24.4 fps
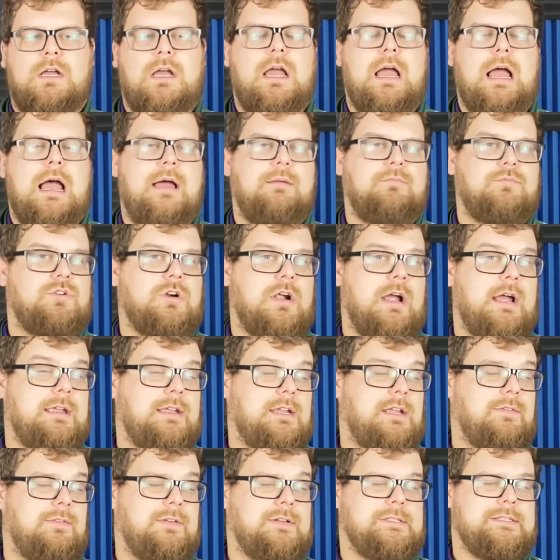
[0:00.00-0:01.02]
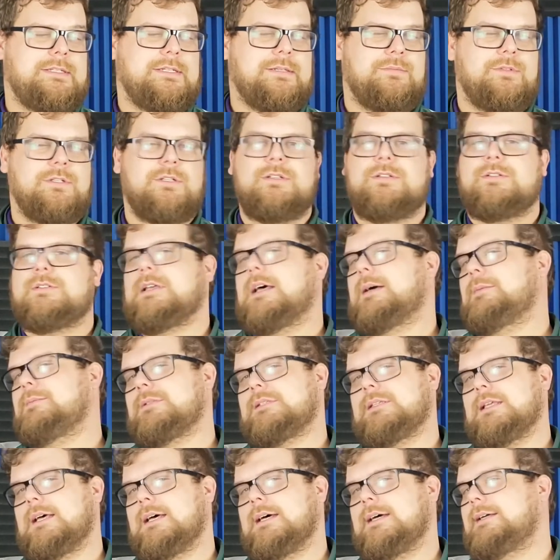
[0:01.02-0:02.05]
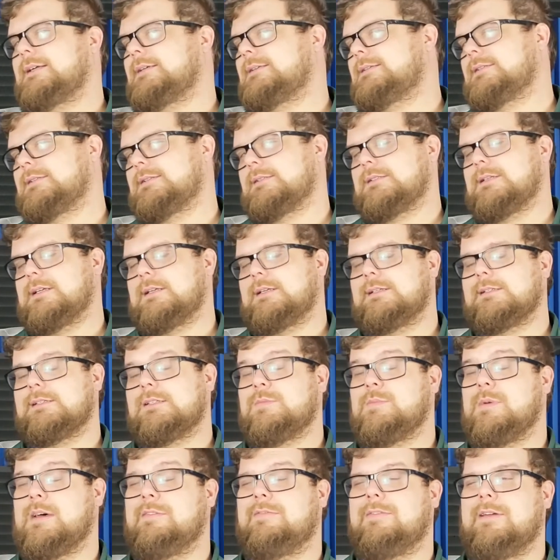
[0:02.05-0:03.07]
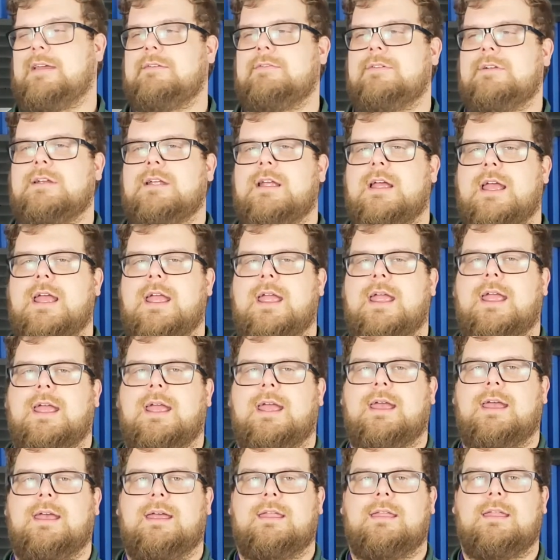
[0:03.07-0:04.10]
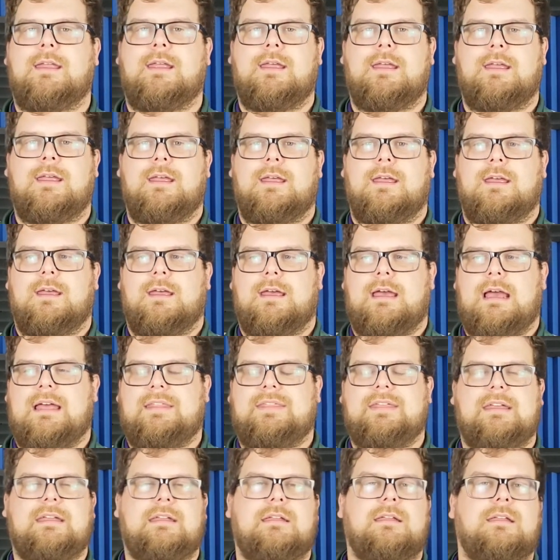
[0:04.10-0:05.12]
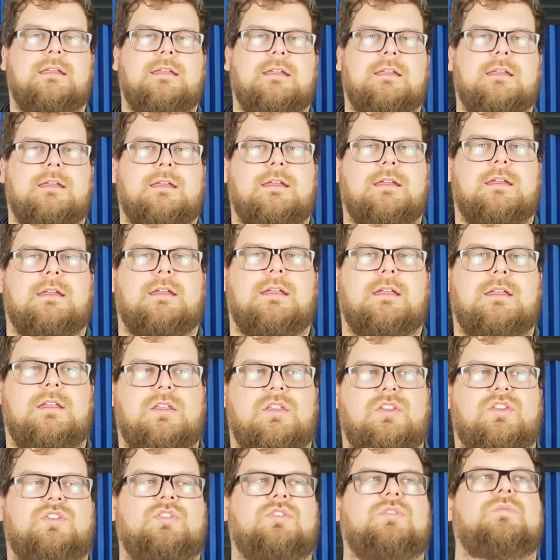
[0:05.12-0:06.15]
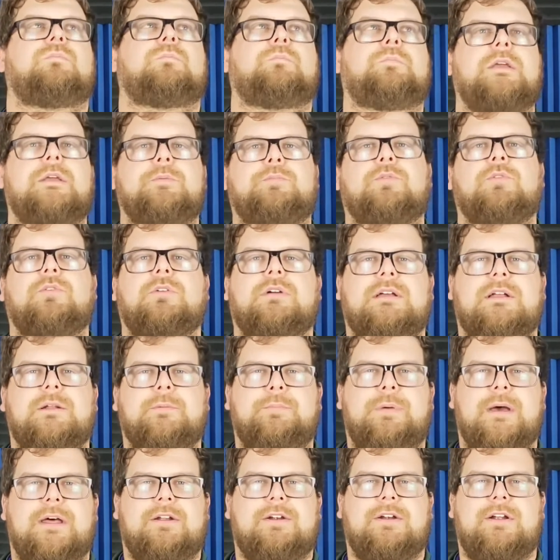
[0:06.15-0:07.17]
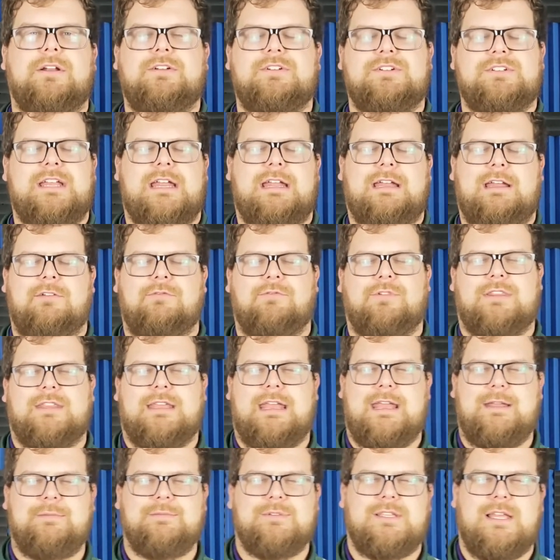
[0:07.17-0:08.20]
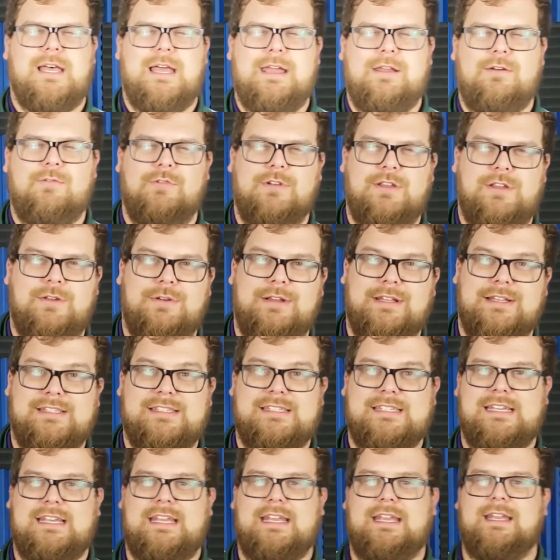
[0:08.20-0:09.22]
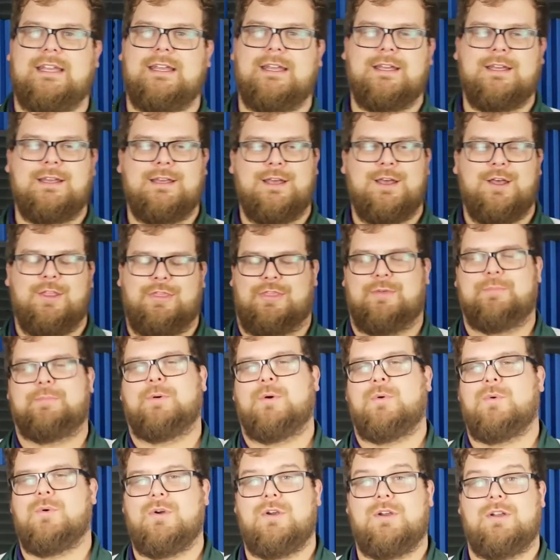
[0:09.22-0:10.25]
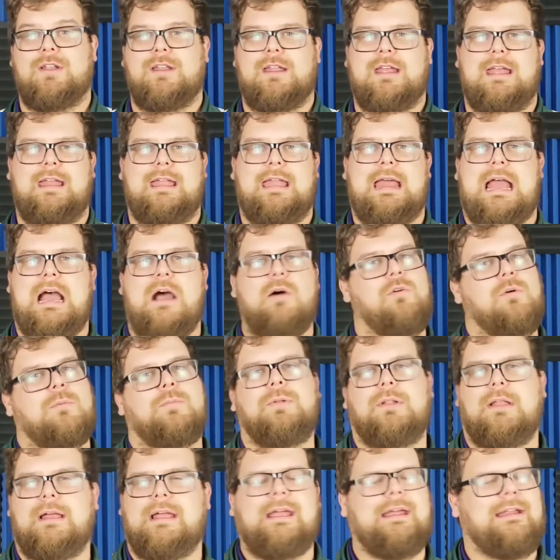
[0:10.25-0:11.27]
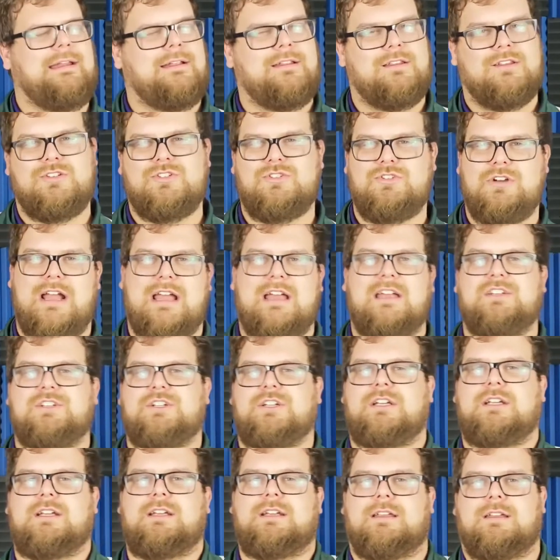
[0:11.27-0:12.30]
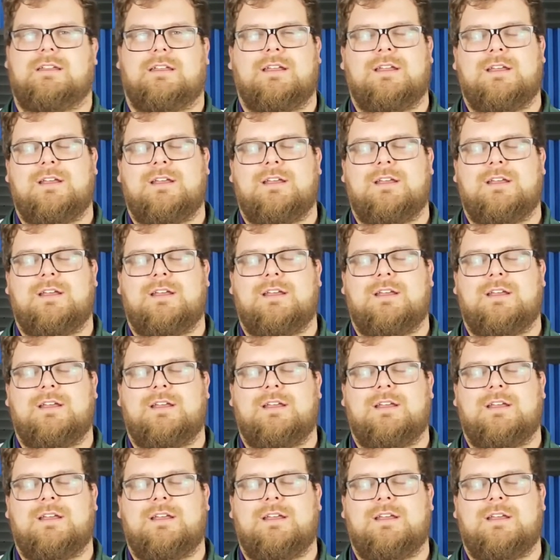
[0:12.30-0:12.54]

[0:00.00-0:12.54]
I'm trying to convince him to do Zombicide, since that is my favorite, and I think people will get a better understanding of what the game's like when you can see the board and how we're playing and the strategy and